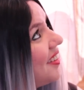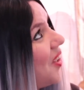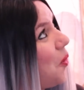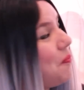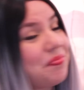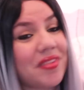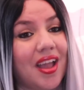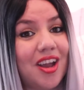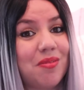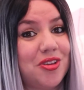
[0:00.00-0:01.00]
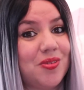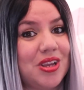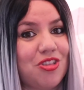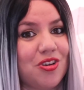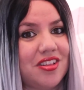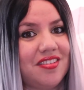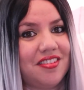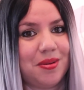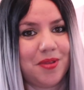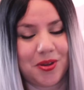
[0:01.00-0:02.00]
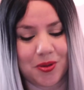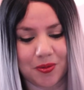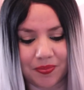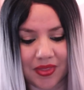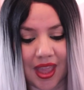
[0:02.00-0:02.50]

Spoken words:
So I hope you enjoyed this review,